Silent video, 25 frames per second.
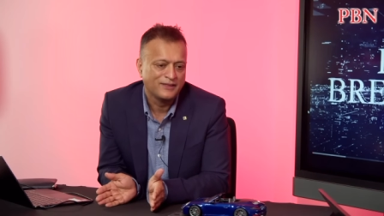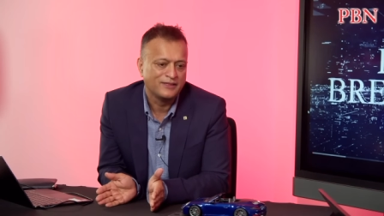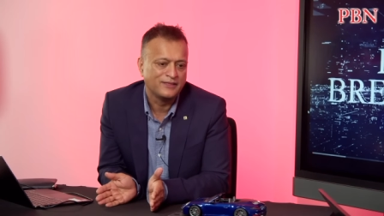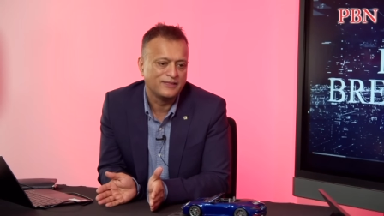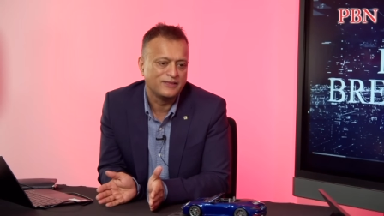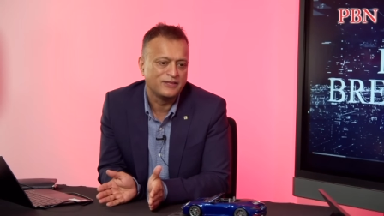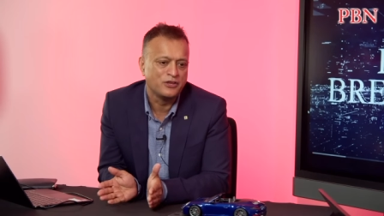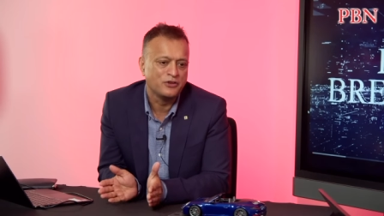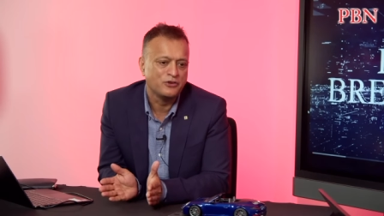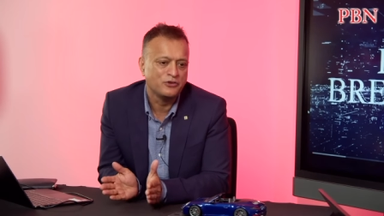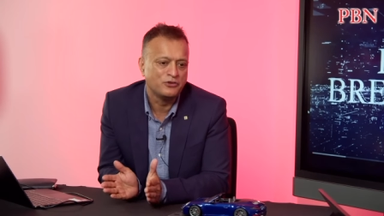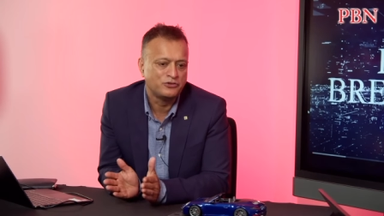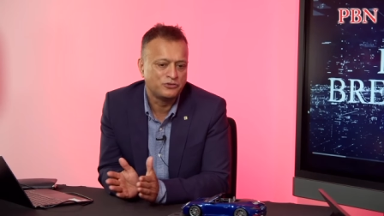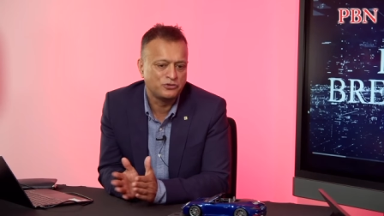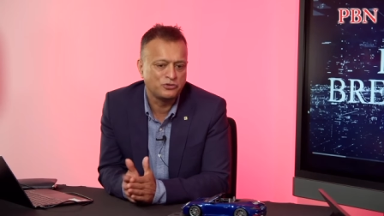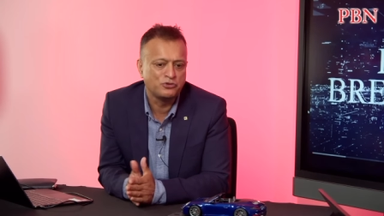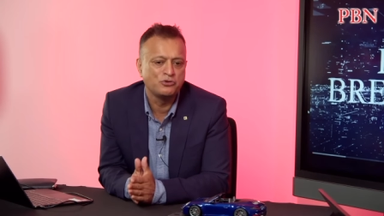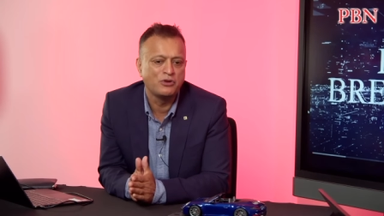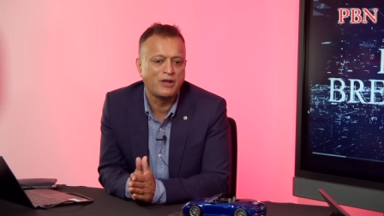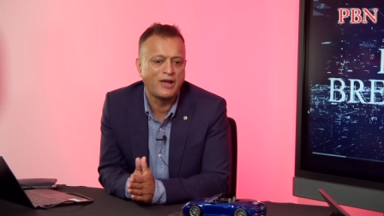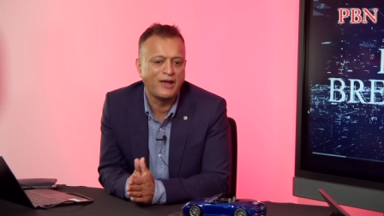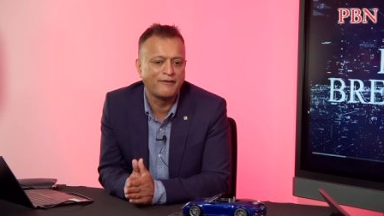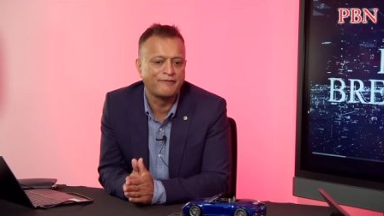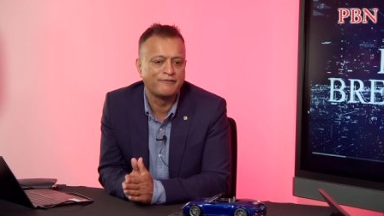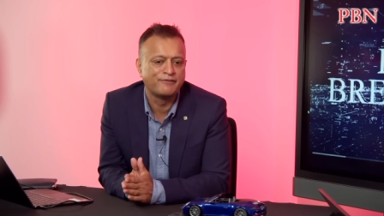you do
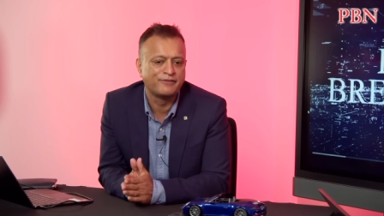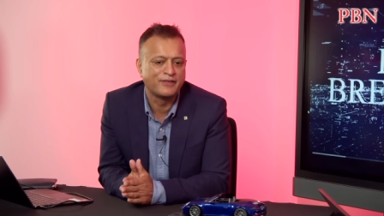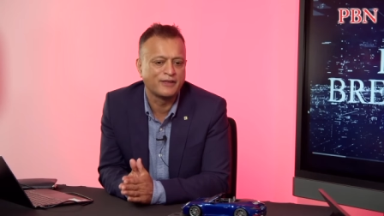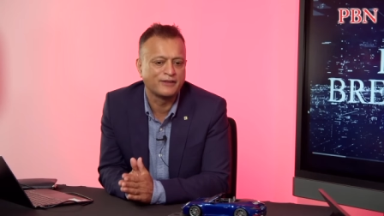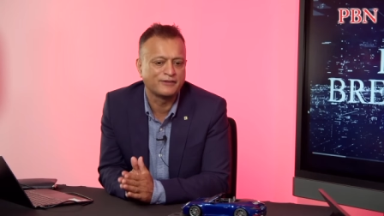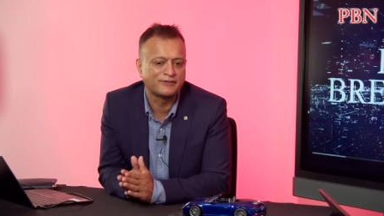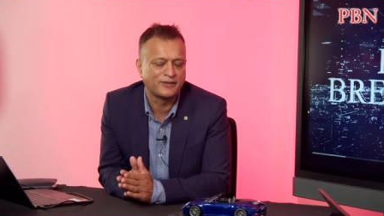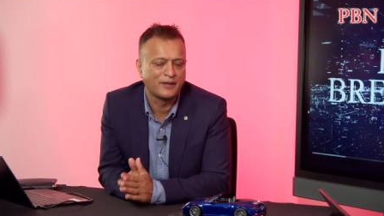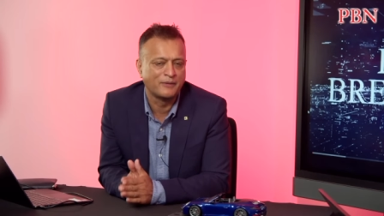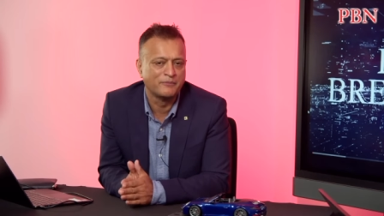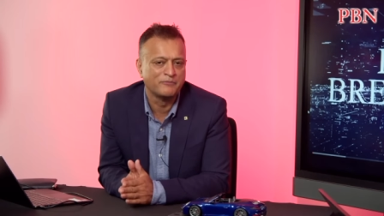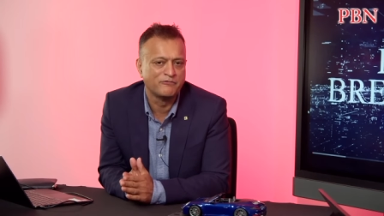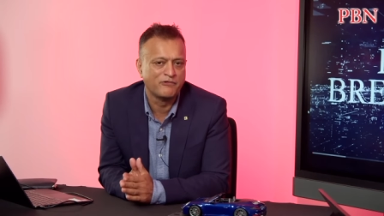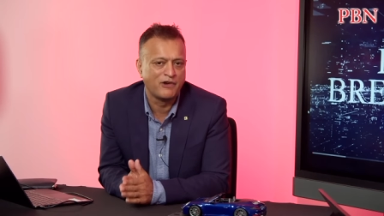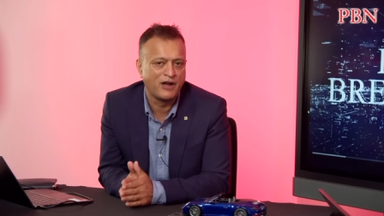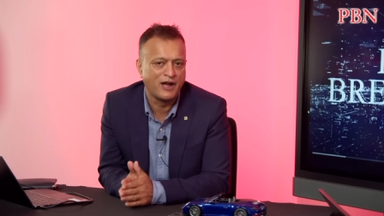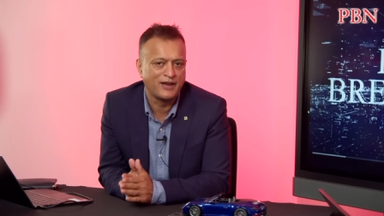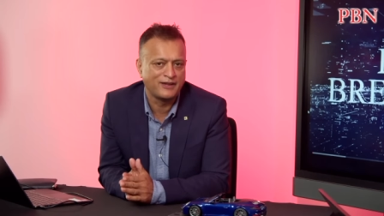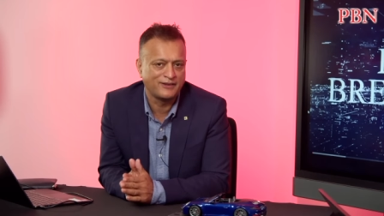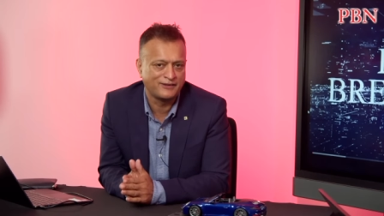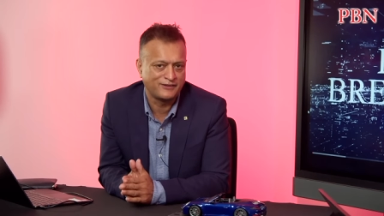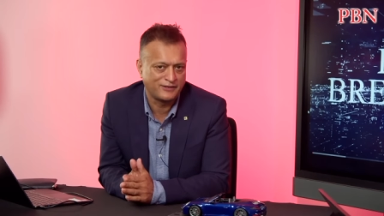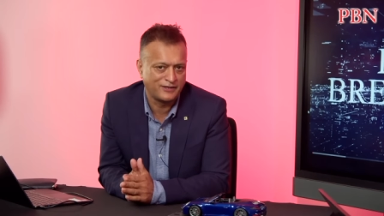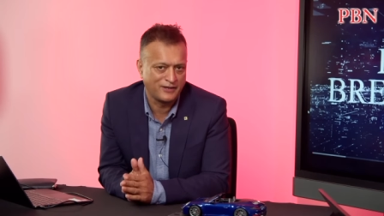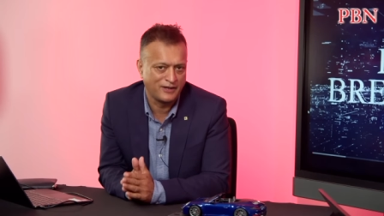have the, some
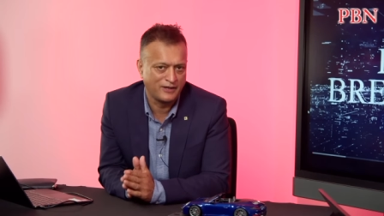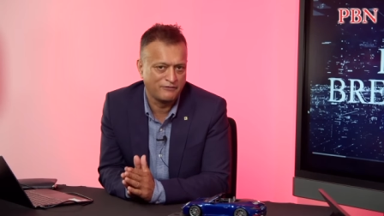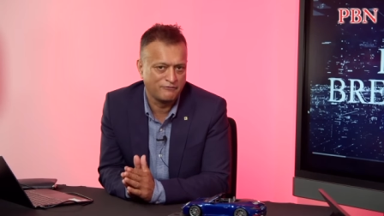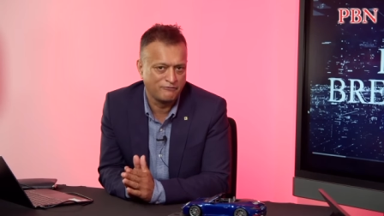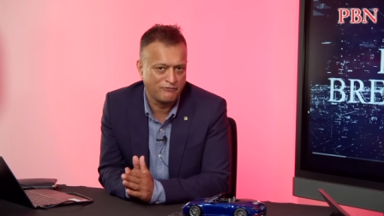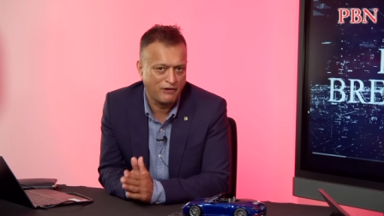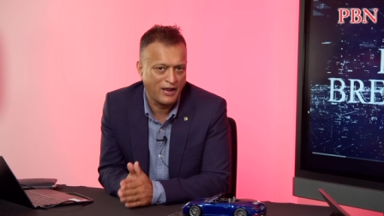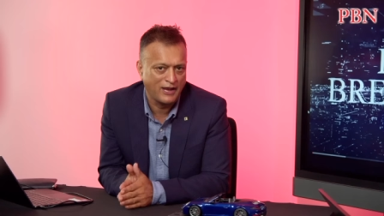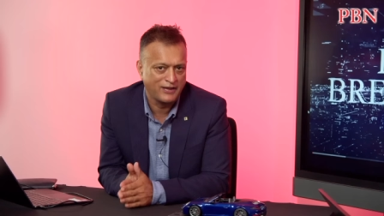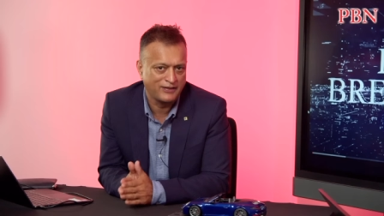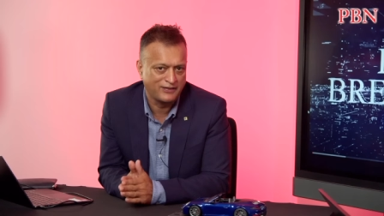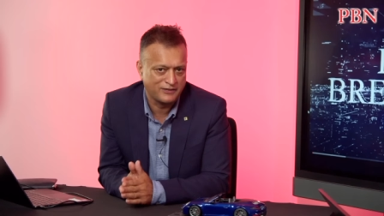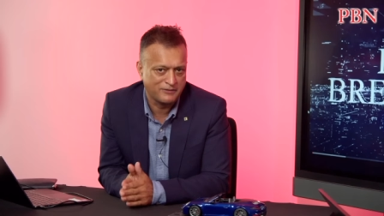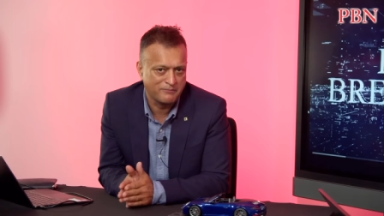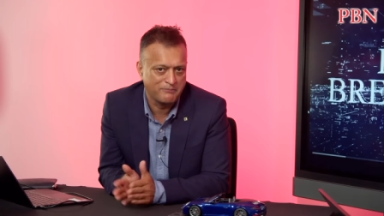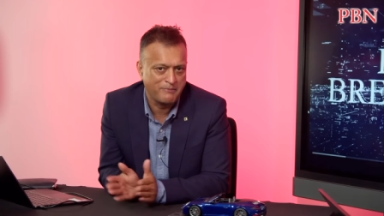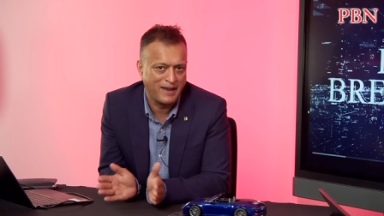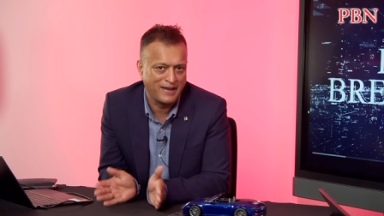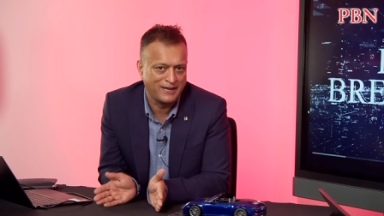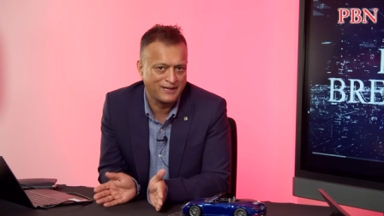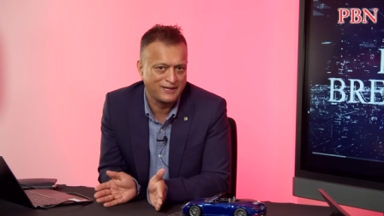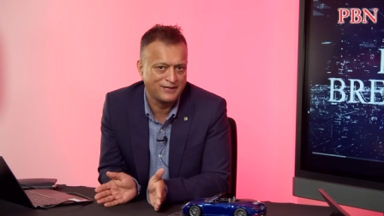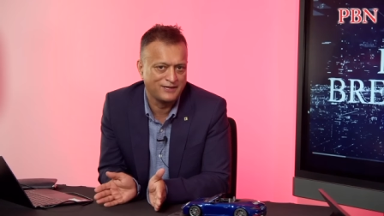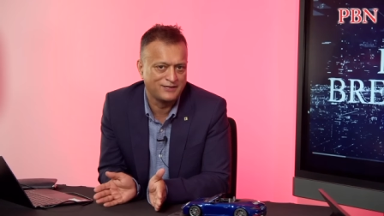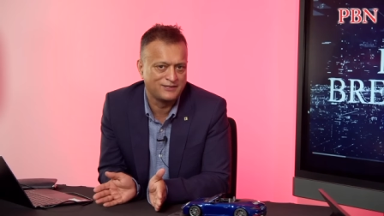rights and right to
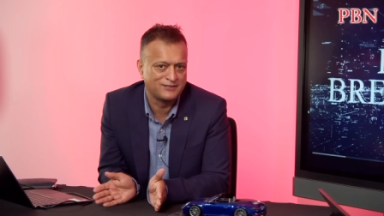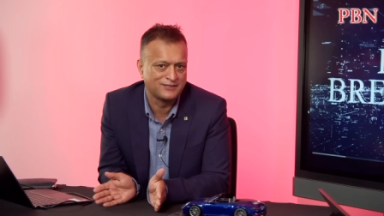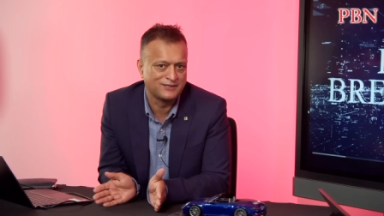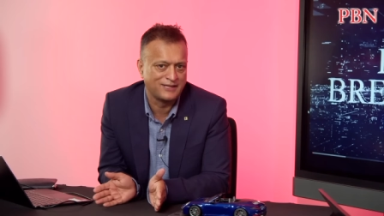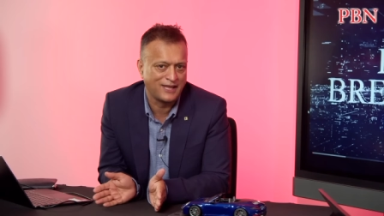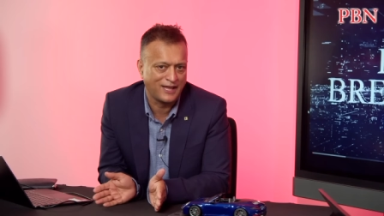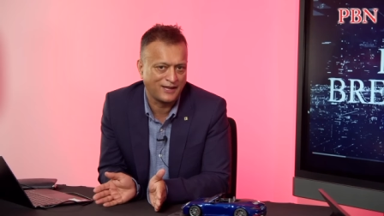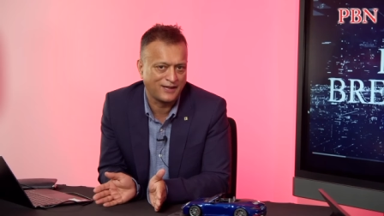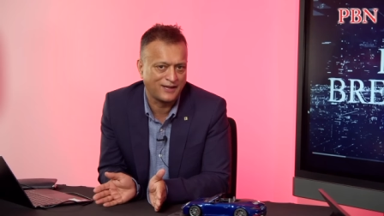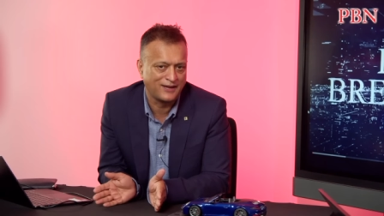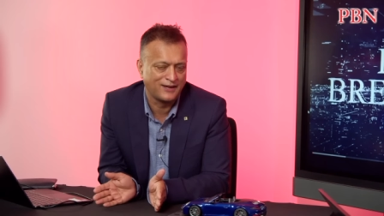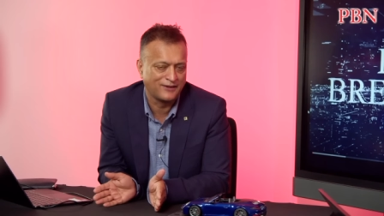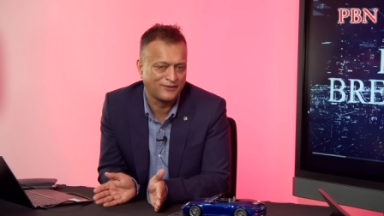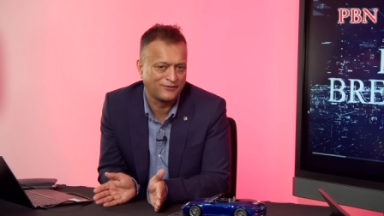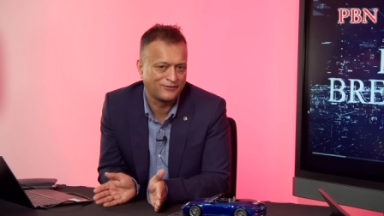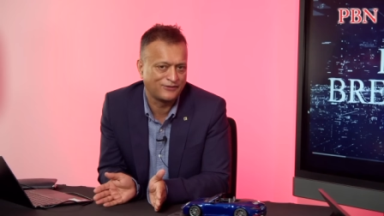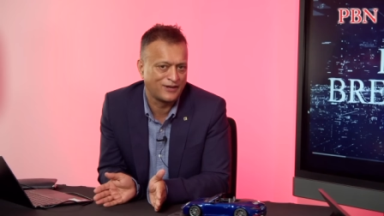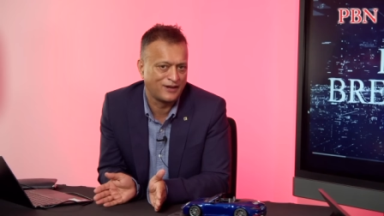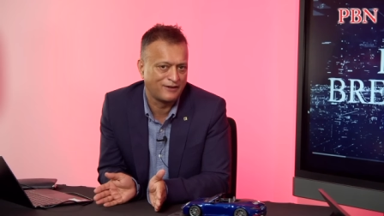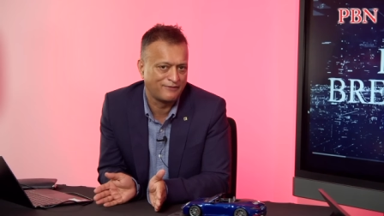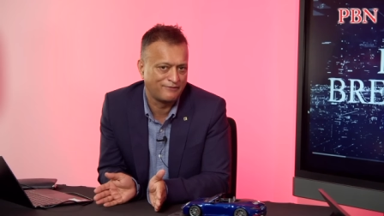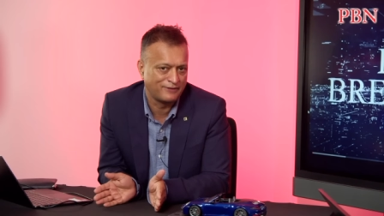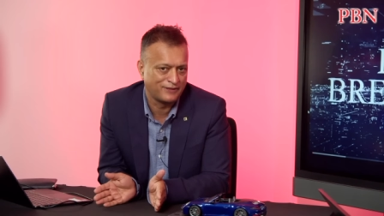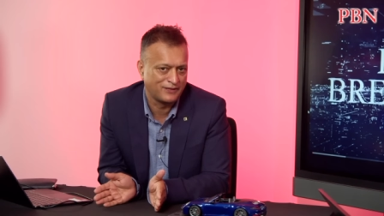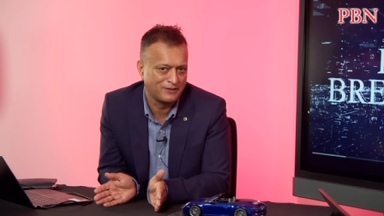manage and that kind of
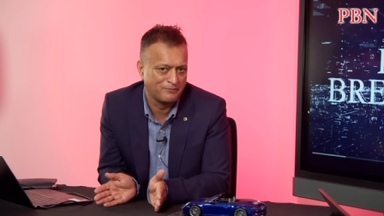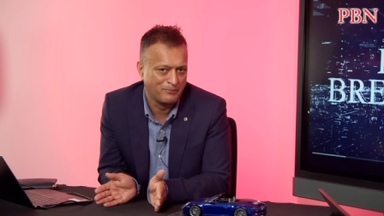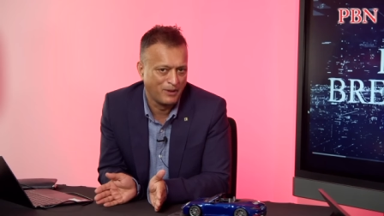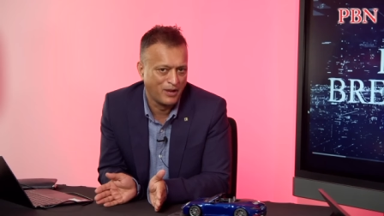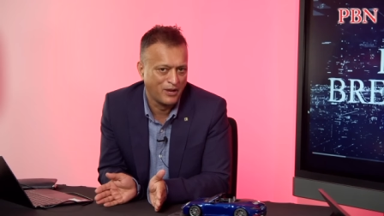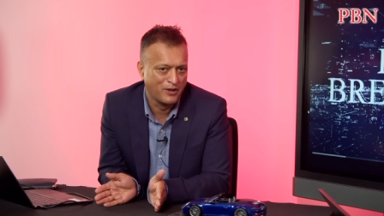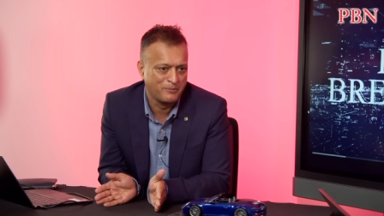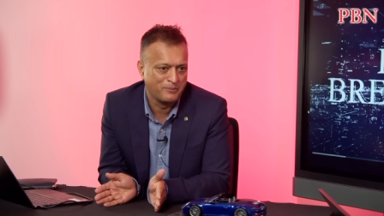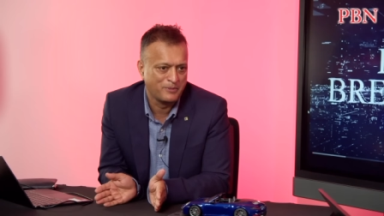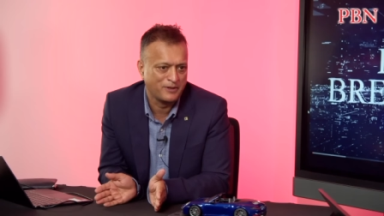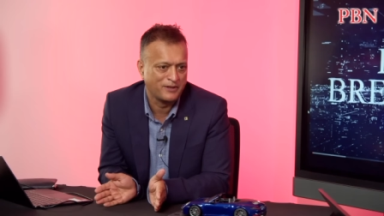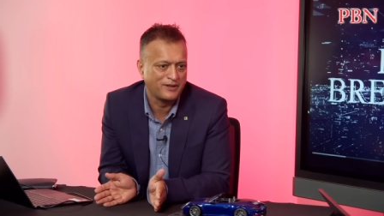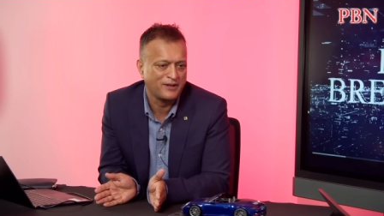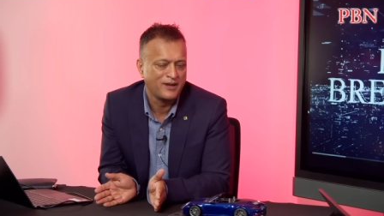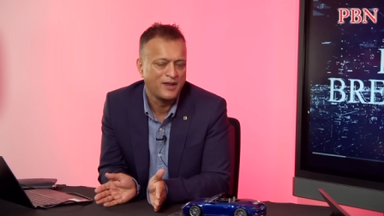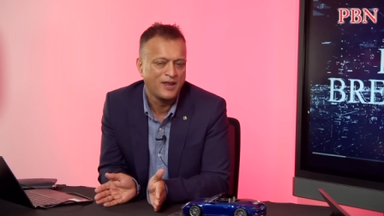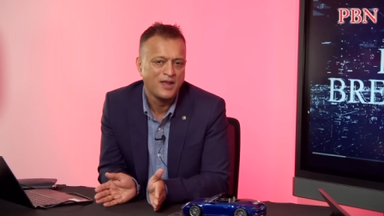stuff at the moment,